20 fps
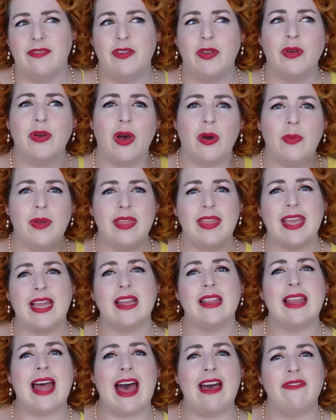if you go with like
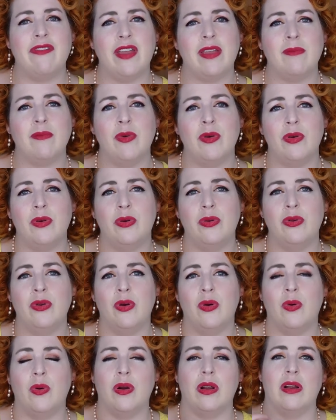a laughing moon
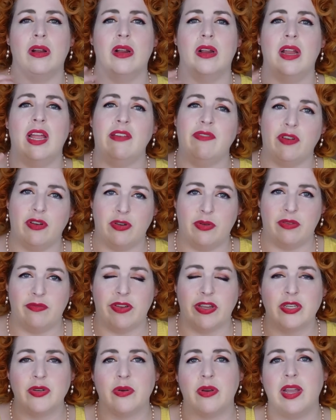or if you're doing
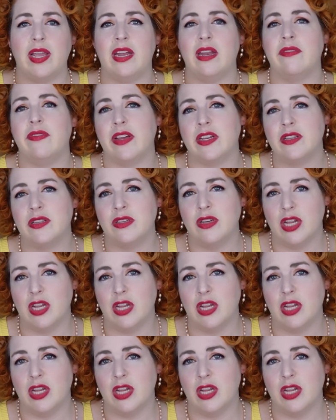Victorian a,